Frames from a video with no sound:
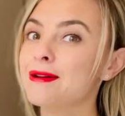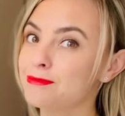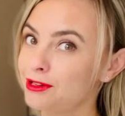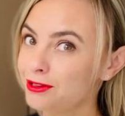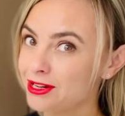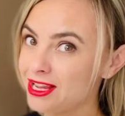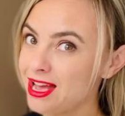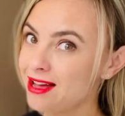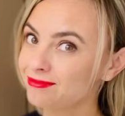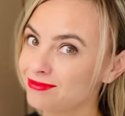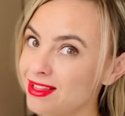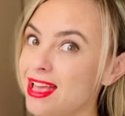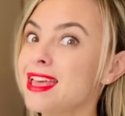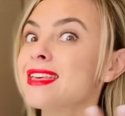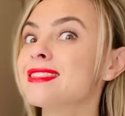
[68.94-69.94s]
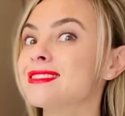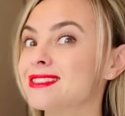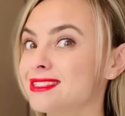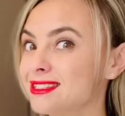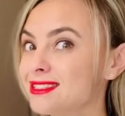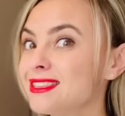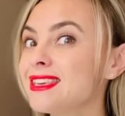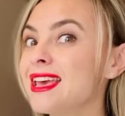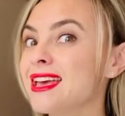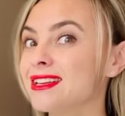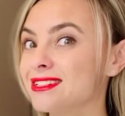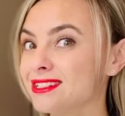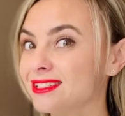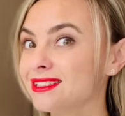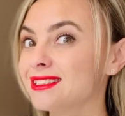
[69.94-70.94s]
I'm Maria, and this is the
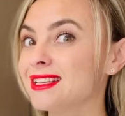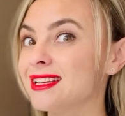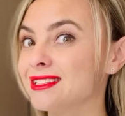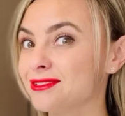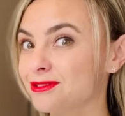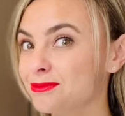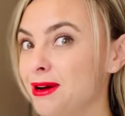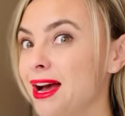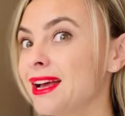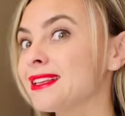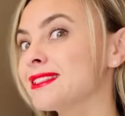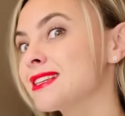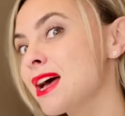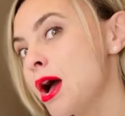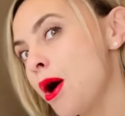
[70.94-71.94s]
Agile State of Mind.